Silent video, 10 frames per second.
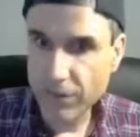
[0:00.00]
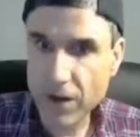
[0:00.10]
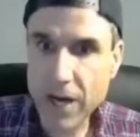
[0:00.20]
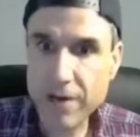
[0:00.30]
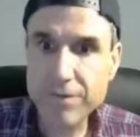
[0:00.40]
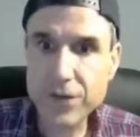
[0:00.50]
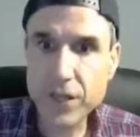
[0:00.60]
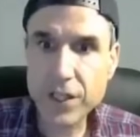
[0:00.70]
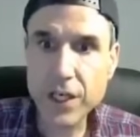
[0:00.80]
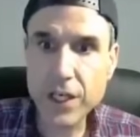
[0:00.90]
Divine
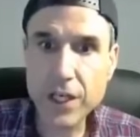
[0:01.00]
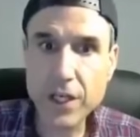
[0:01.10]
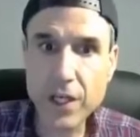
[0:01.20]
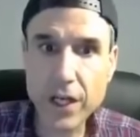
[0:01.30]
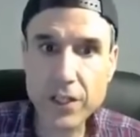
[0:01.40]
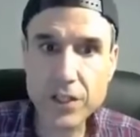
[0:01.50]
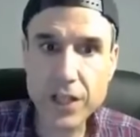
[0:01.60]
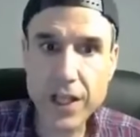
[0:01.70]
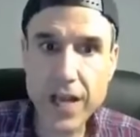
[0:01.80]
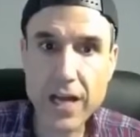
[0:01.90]
fucking
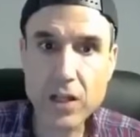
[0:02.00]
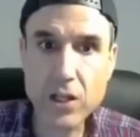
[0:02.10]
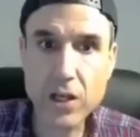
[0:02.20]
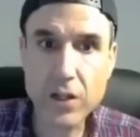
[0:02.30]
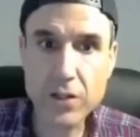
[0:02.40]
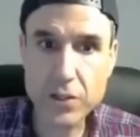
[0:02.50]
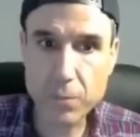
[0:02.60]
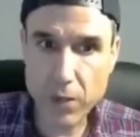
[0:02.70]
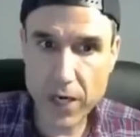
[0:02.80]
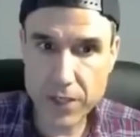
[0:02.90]
intellect. See that? Look at all
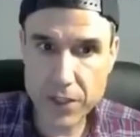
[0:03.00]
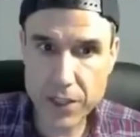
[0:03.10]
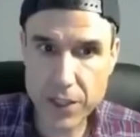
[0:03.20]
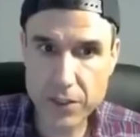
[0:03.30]
those sprites.